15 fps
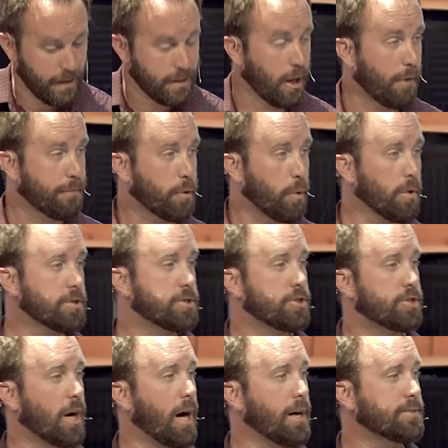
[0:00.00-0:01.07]
Now, of course,
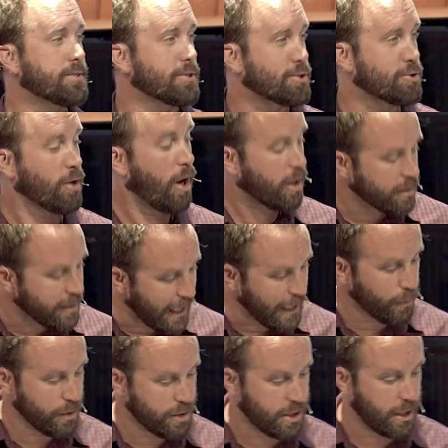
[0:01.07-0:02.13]
John's strong
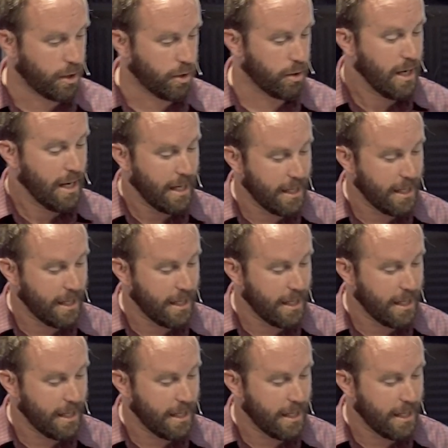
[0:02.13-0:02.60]
language here